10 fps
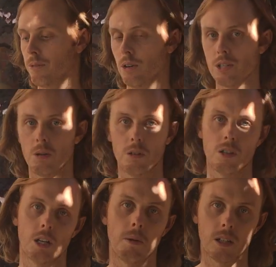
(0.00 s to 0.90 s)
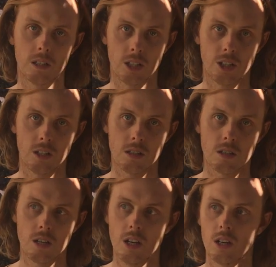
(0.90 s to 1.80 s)
First, I want to talk about
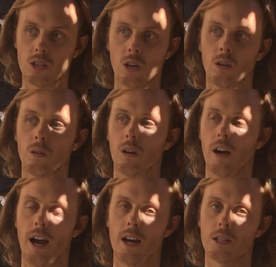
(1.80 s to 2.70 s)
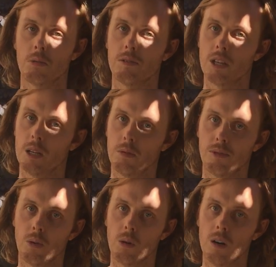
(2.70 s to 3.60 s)
conditions. So, as we've said
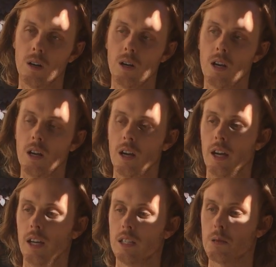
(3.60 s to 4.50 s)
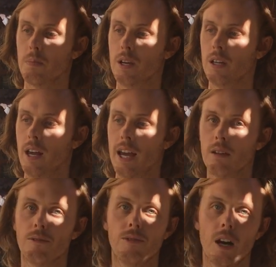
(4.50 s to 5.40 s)
before, it's been
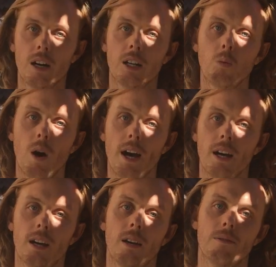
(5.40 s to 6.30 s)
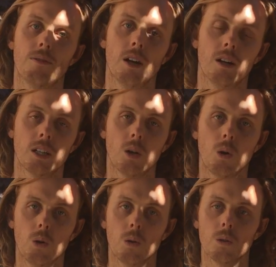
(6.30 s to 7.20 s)
a very wet, very
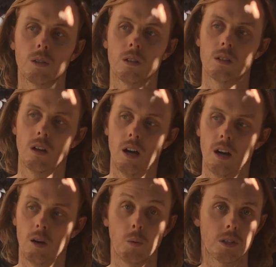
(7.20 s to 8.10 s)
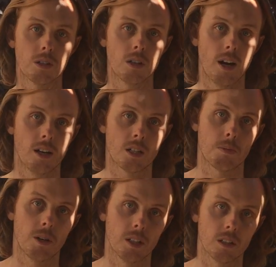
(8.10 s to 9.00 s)
cold winter and
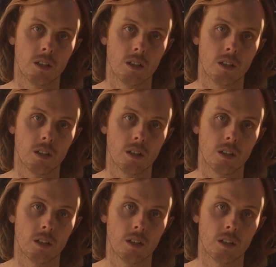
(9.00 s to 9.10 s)
spring.